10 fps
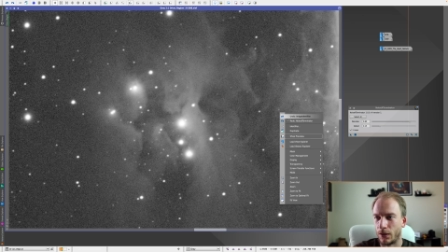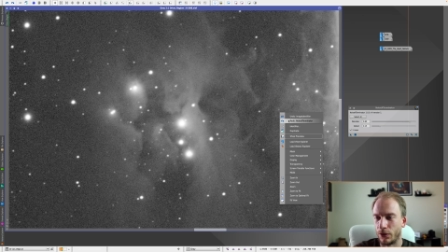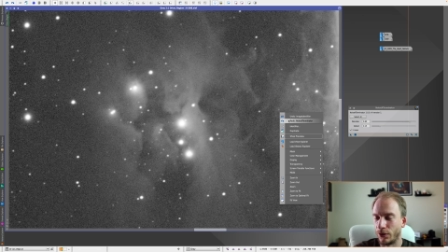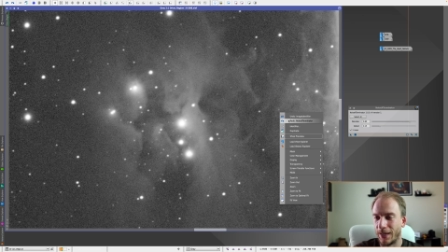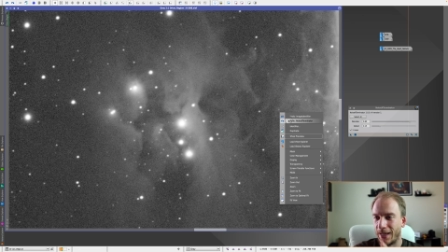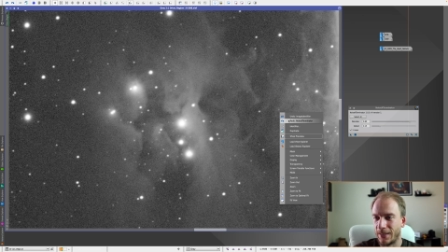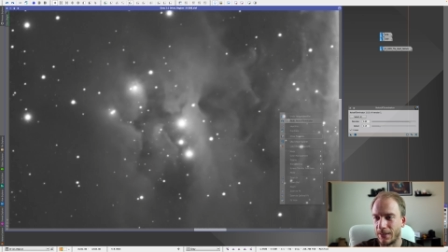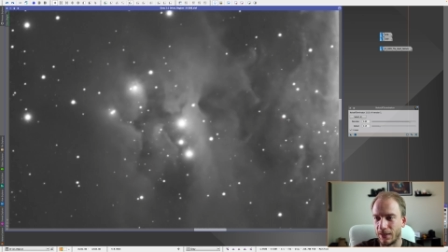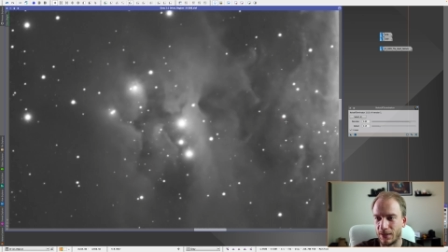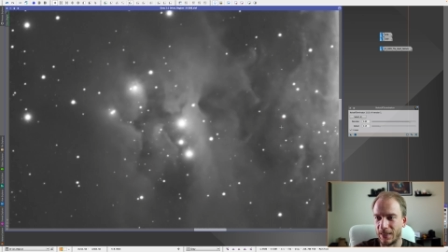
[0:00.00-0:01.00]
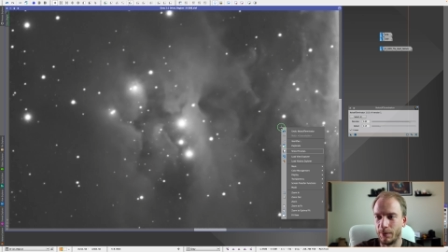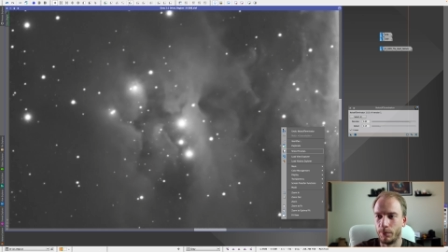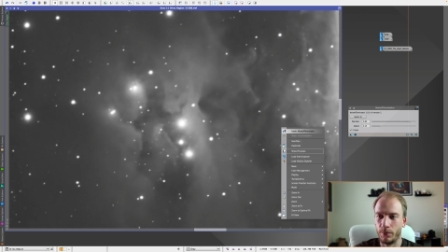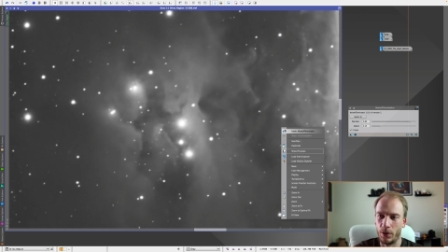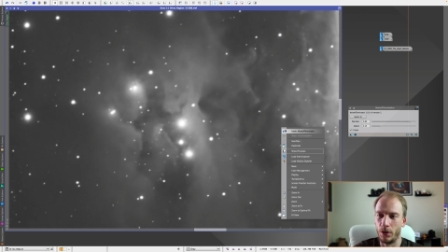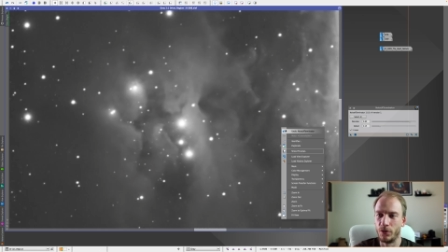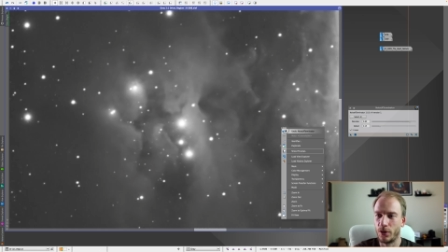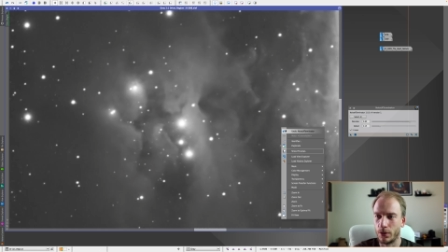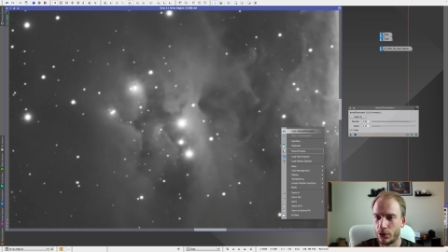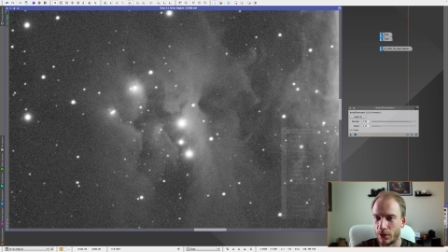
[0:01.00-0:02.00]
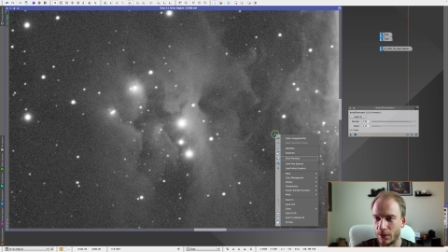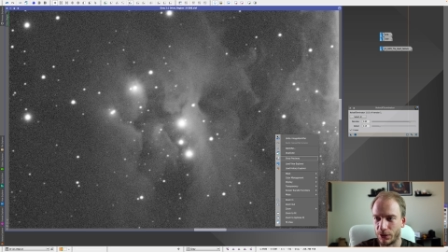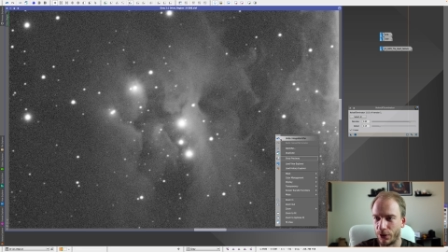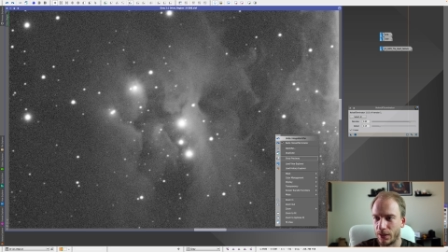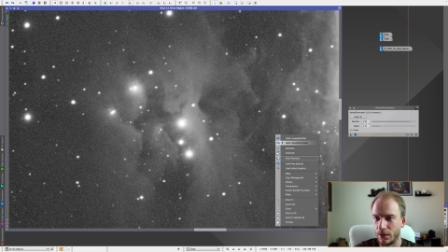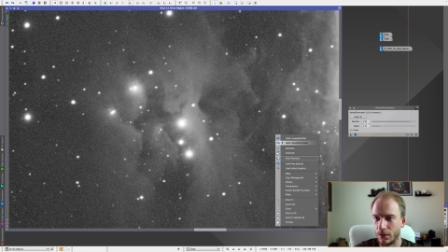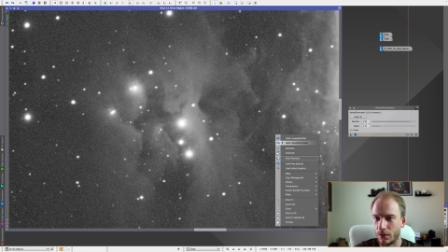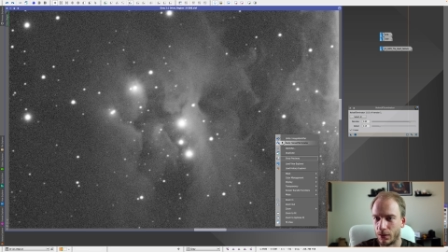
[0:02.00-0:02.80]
the gas is seen untouched. It's crazy.